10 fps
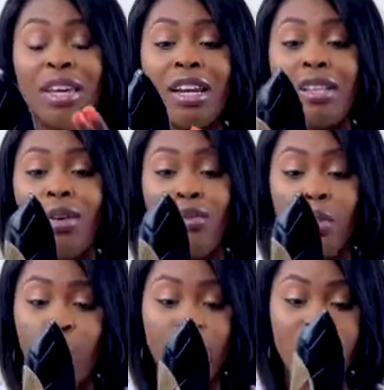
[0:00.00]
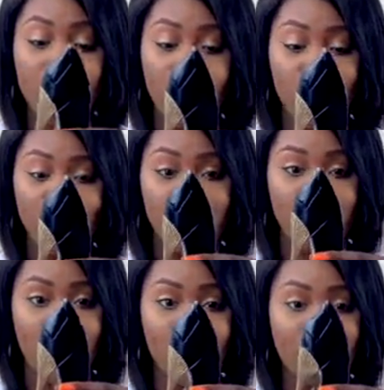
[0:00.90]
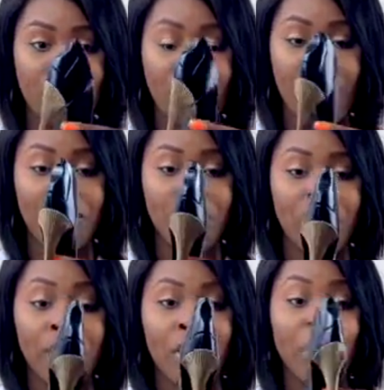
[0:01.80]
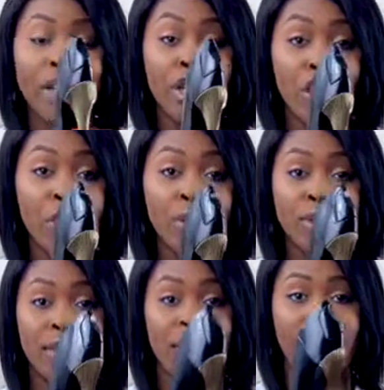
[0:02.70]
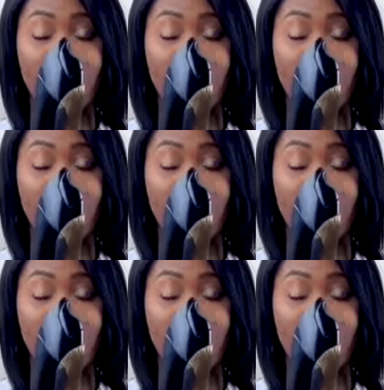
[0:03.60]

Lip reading: And it of course is one of those bottles that you can use as like